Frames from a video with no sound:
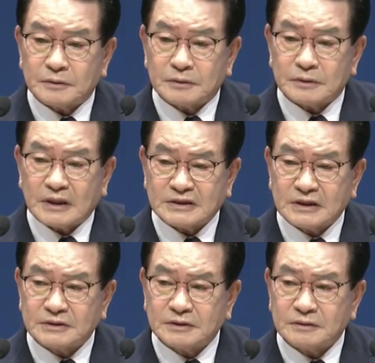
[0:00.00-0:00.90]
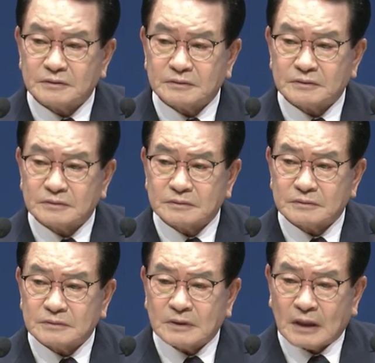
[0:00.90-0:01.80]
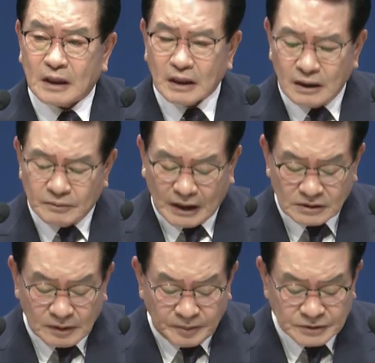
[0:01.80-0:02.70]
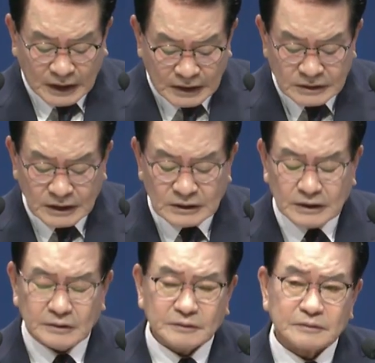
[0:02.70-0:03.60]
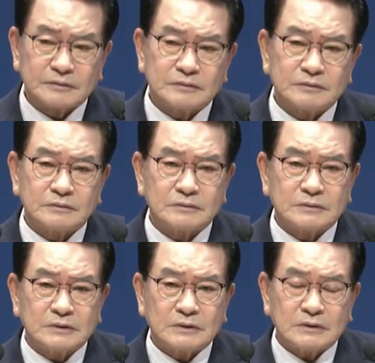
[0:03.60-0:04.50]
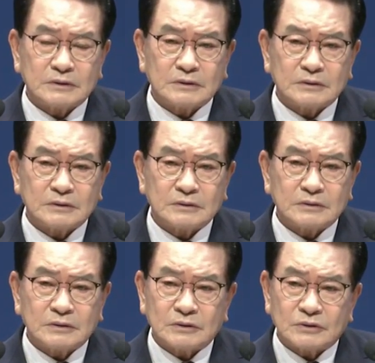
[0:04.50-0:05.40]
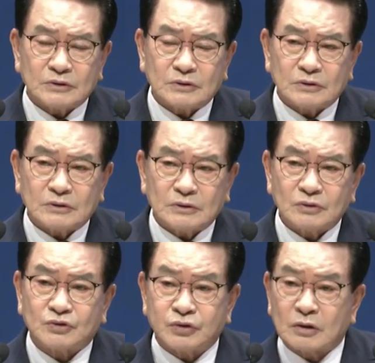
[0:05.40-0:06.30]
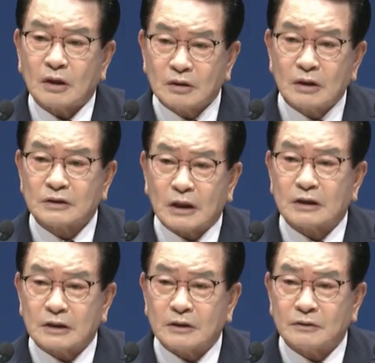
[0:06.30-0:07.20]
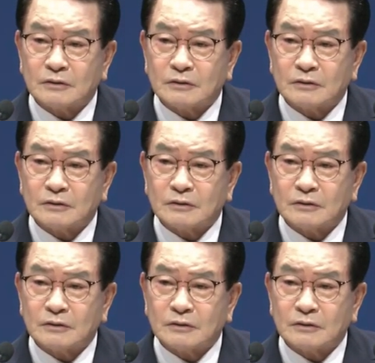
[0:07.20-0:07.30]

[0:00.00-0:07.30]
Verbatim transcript: Following Jesus does not mean weighing things, calculating profit and loss, and then taking action.